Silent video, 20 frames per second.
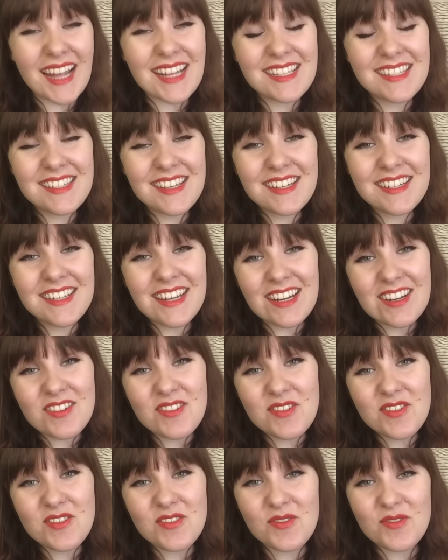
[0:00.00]
and sit
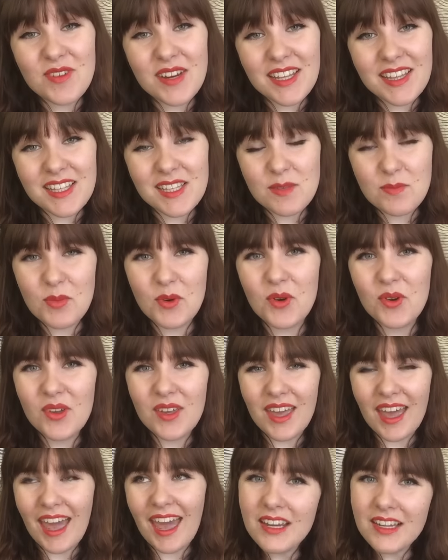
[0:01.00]
and read this
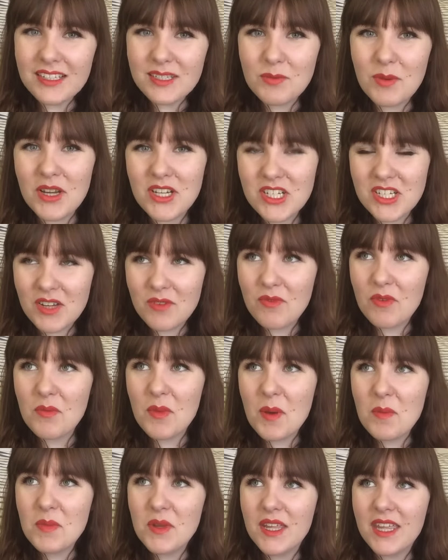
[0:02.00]
book. I especially
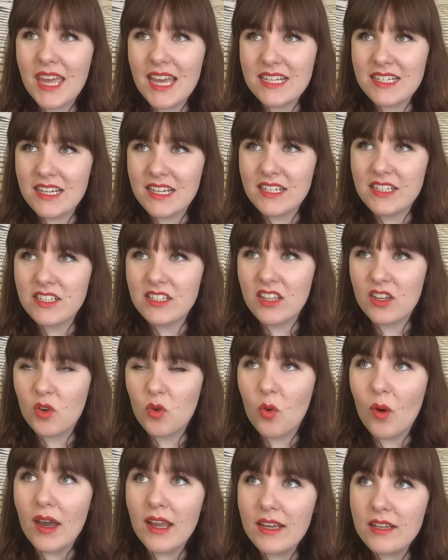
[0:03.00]
remember getting to the
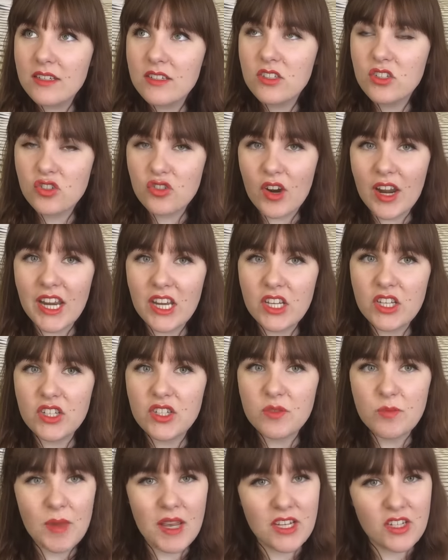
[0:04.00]
quite
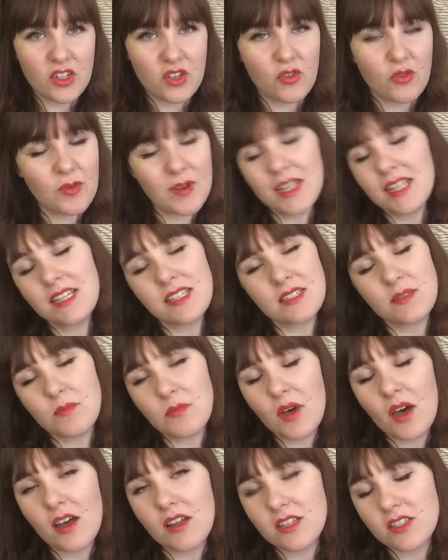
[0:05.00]
strange magical
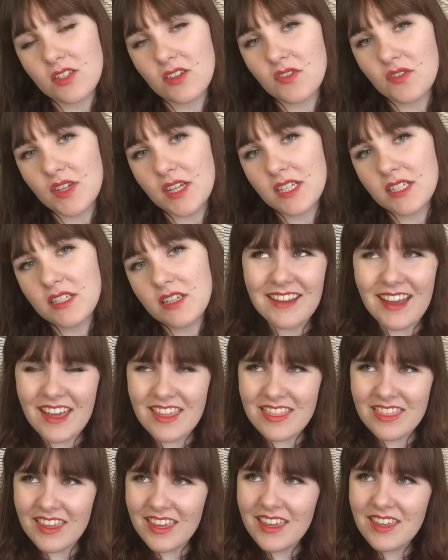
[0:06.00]
realism parts of it. I
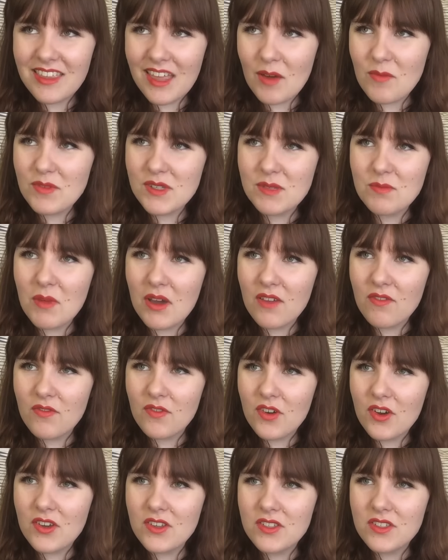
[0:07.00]
think that was my
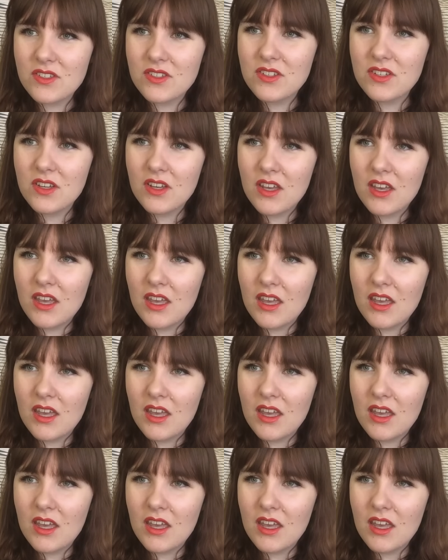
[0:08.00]
first